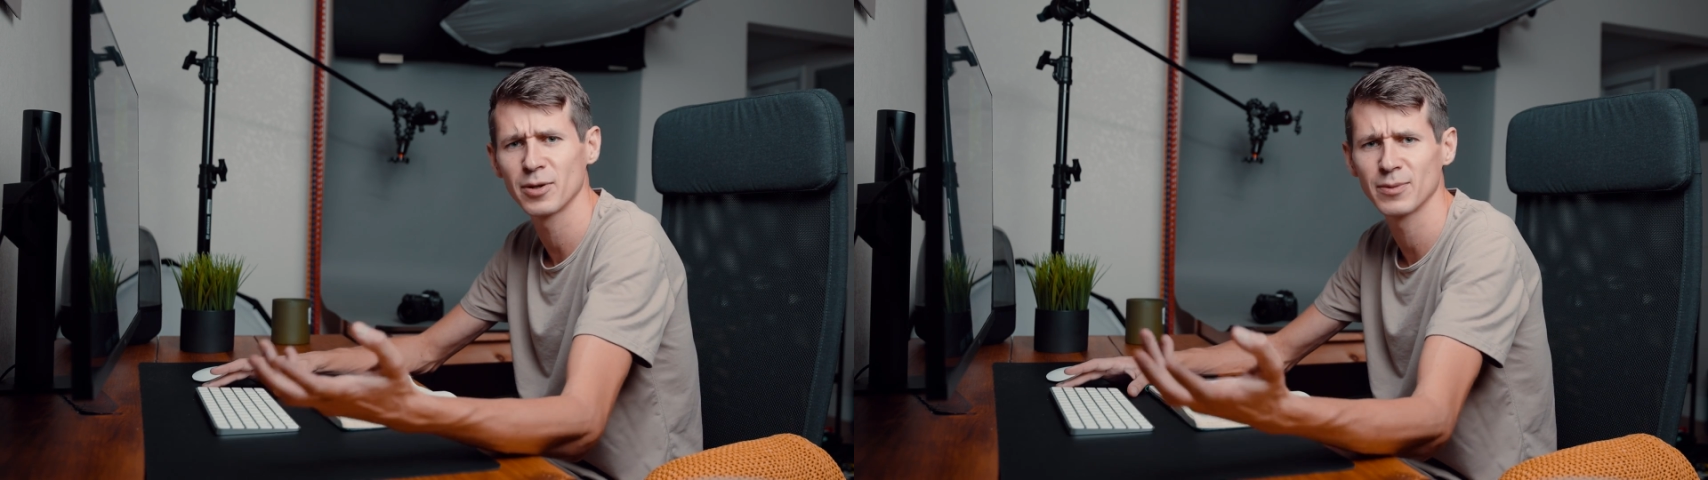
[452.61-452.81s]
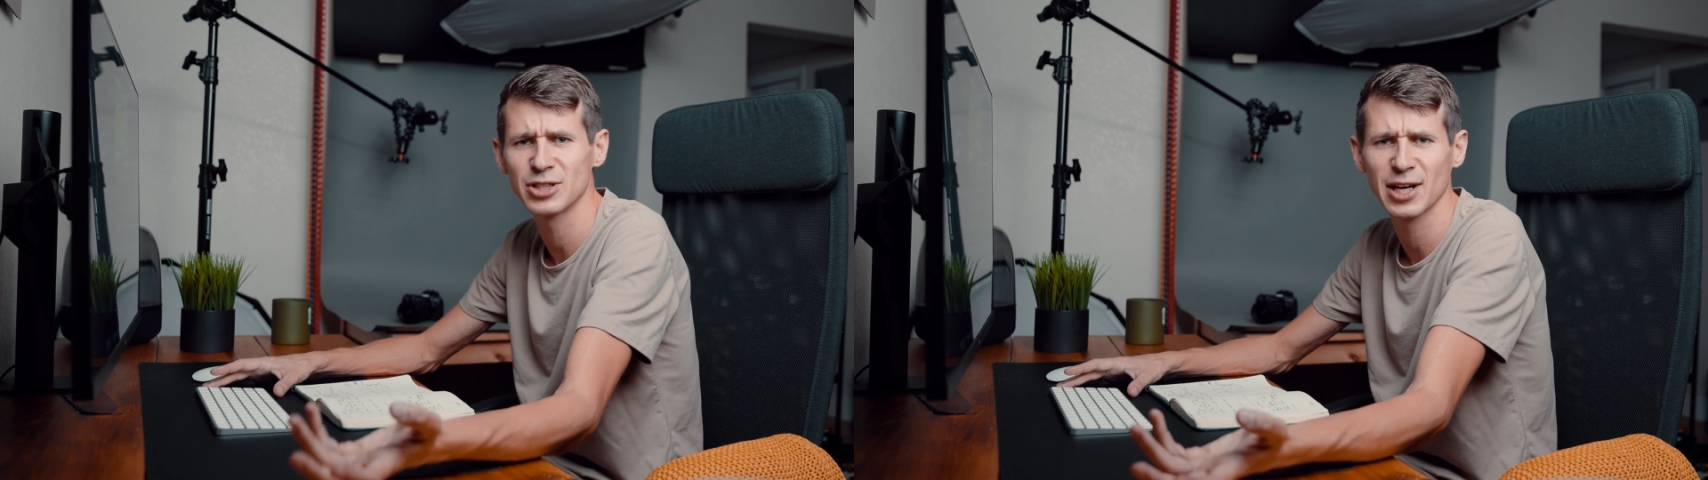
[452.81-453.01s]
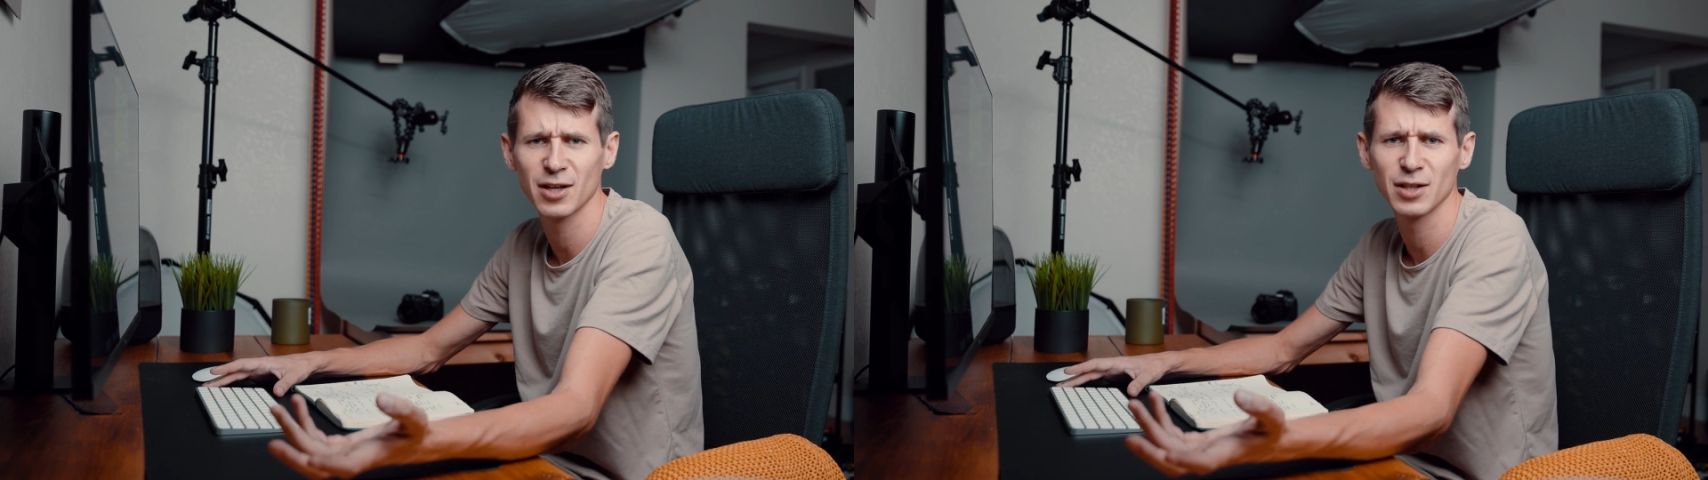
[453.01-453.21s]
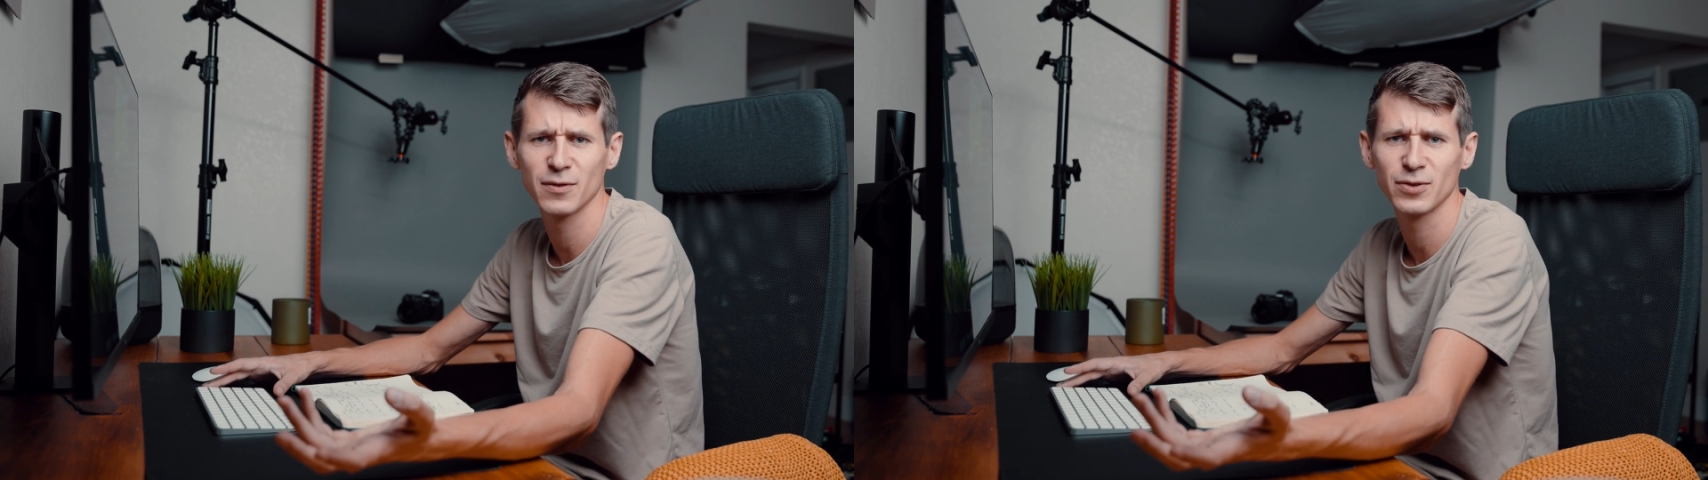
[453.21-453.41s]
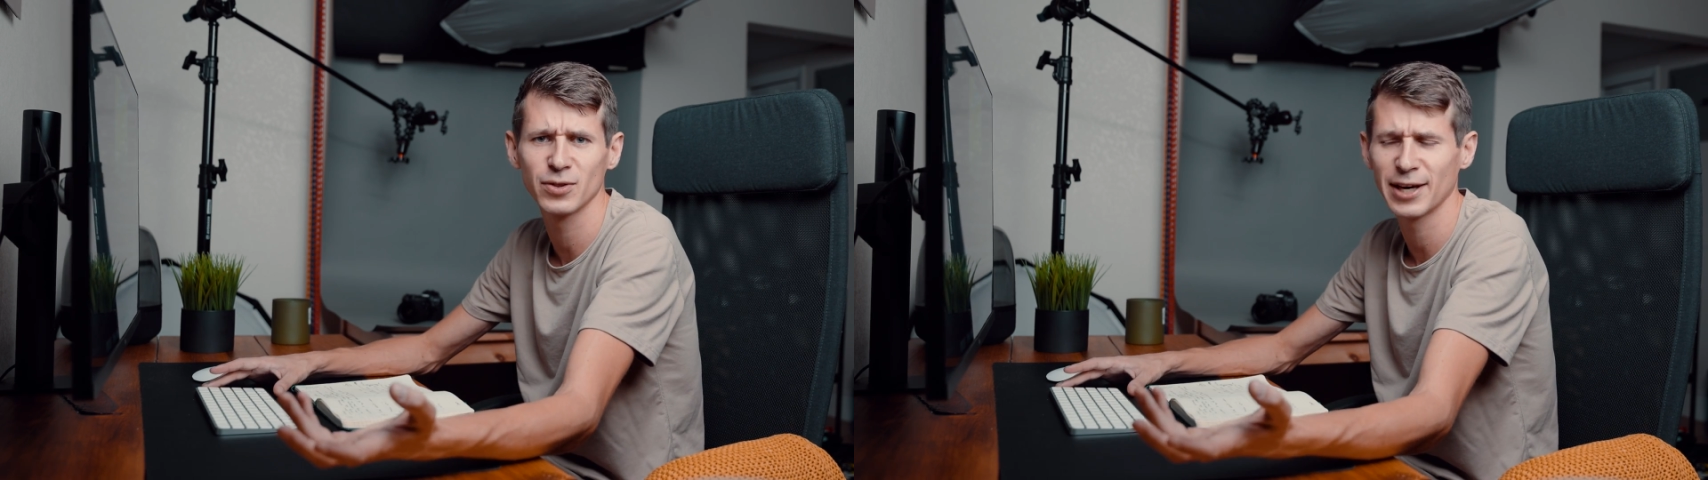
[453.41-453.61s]
to my channel
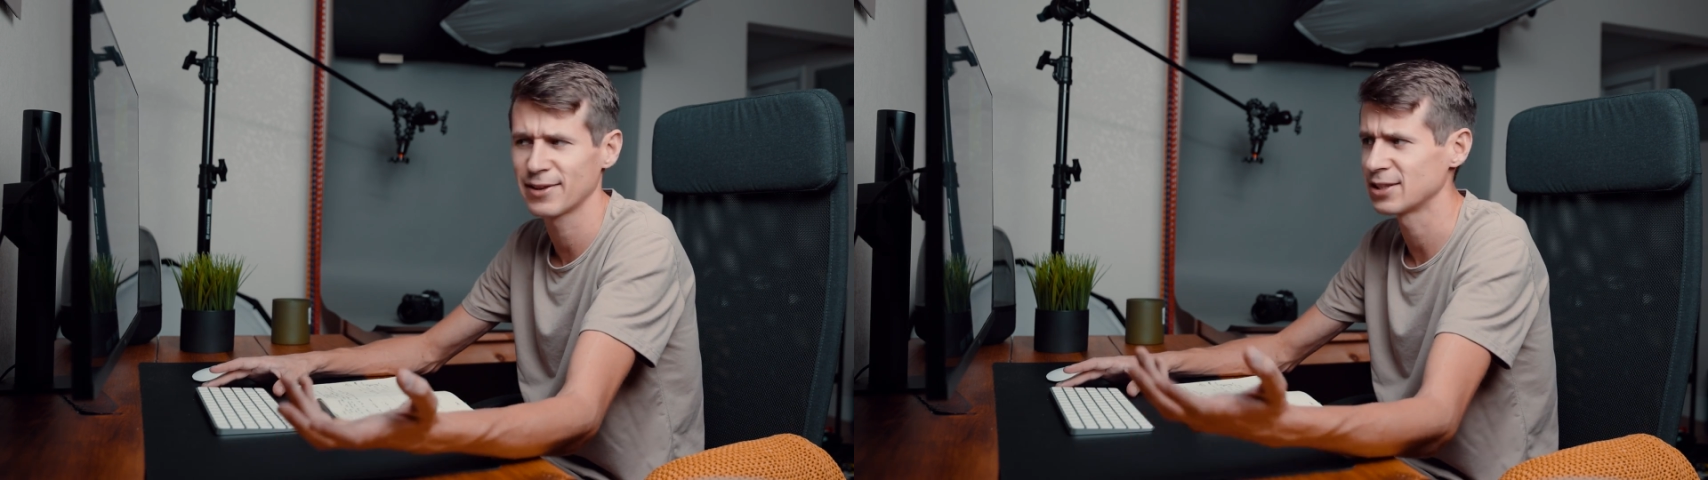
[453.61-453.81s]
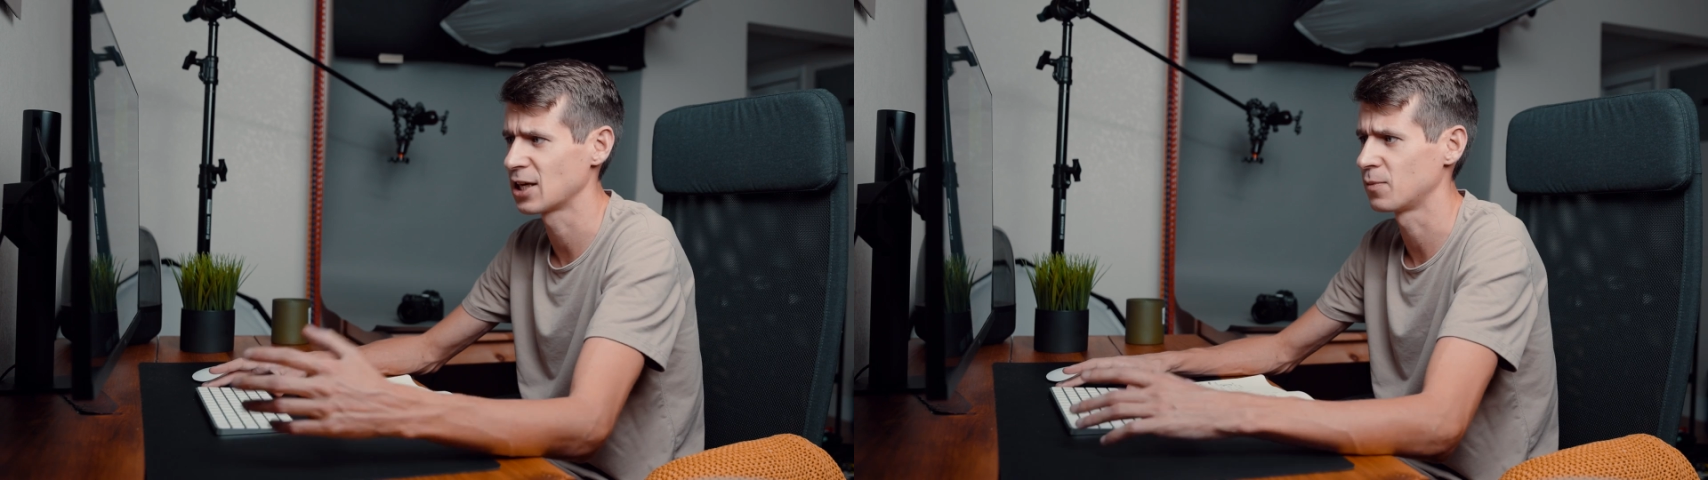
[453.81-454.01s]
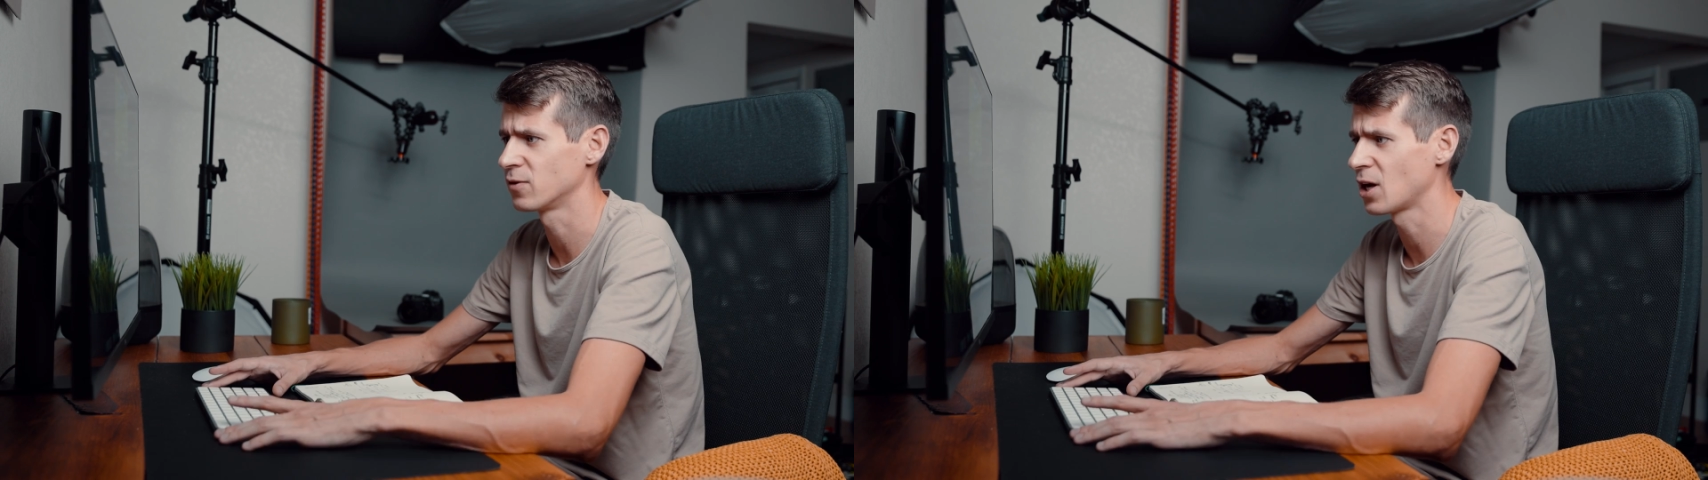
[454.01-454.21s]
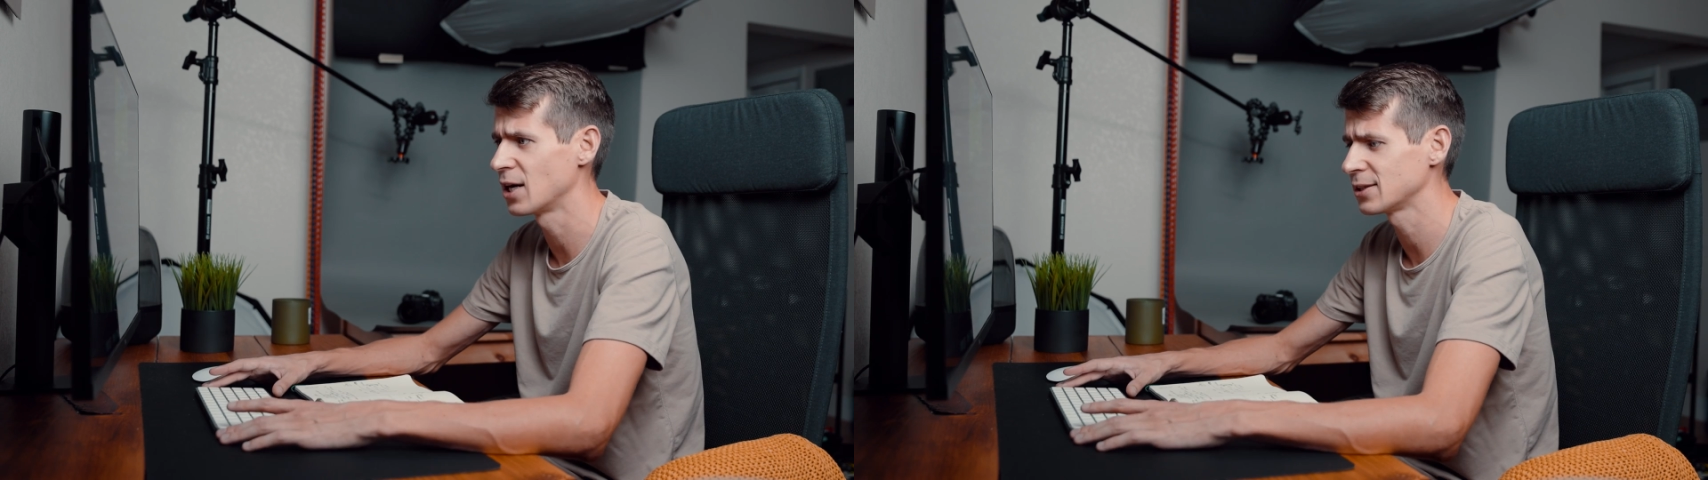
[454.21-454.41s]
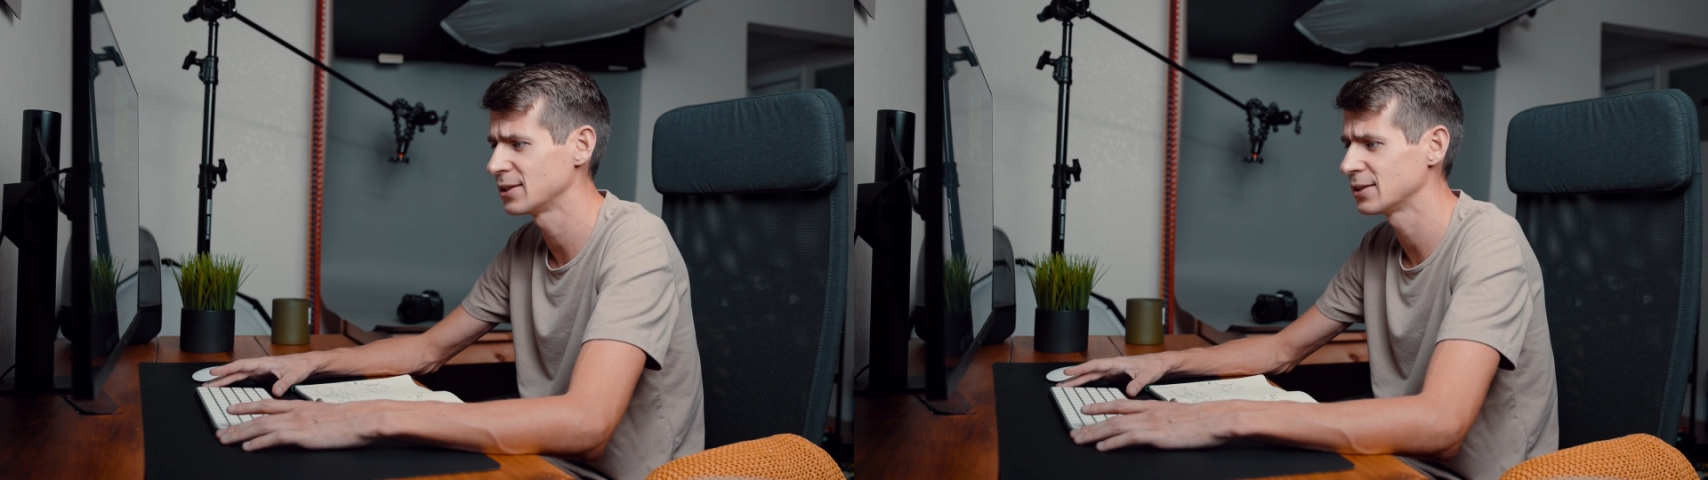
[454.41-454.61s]
if you like this type of
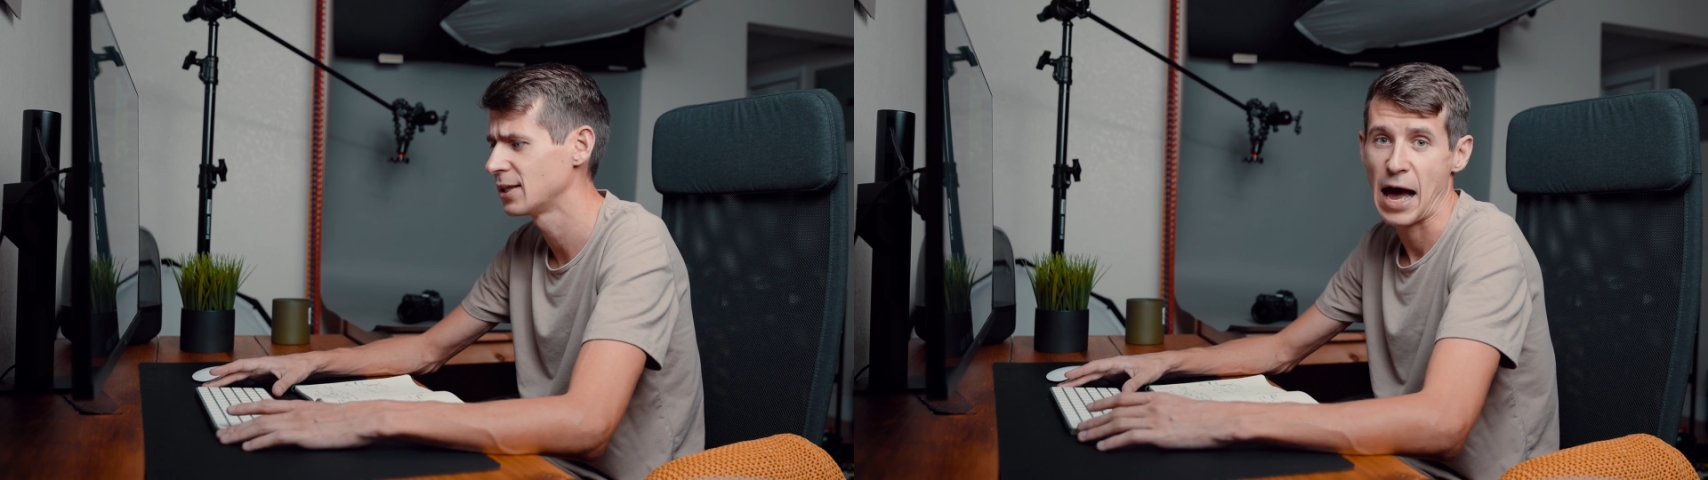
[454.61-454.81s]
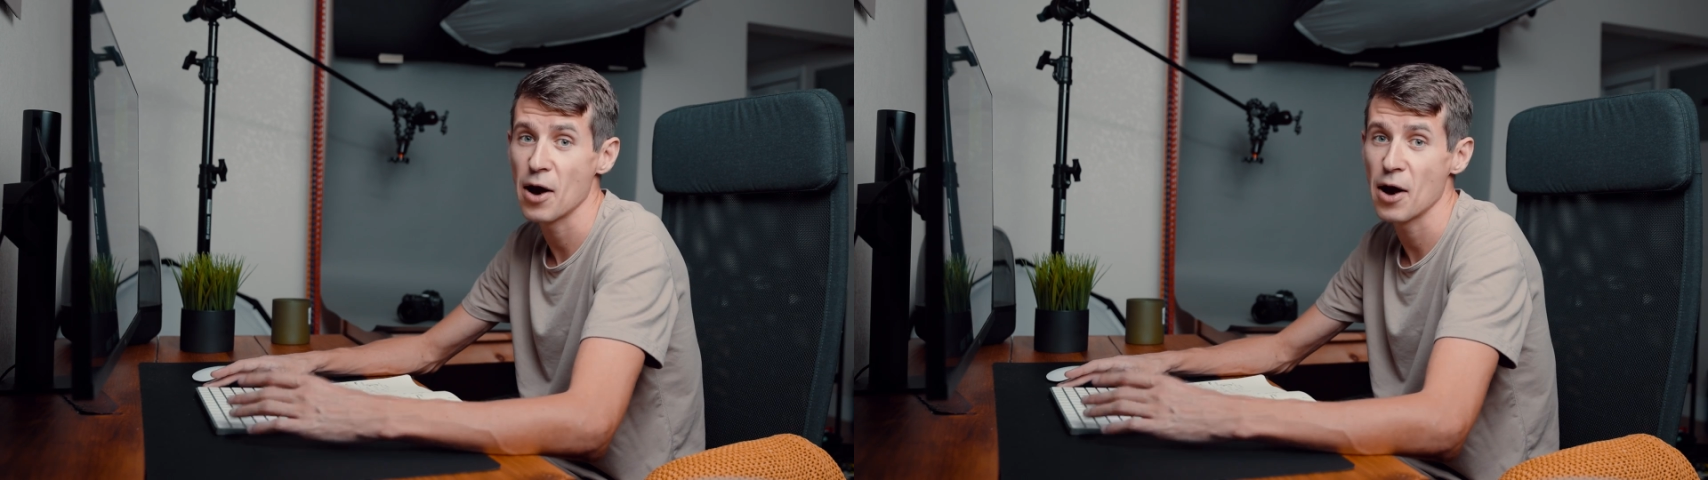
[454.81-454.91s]
content.